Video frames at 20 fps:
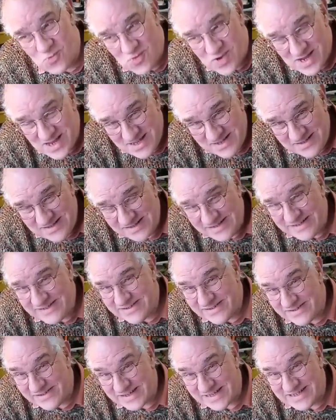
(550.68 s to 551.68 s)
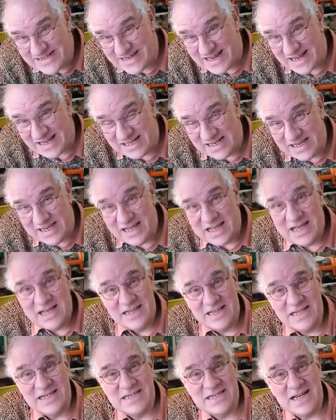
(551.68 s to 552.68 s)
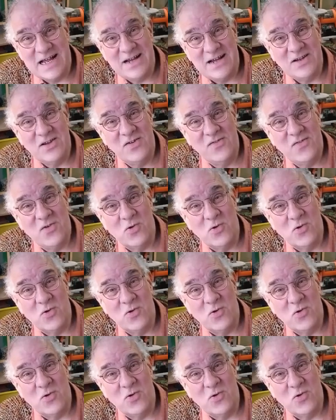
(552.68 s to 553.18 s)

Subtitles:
Well, not exactly. This saga,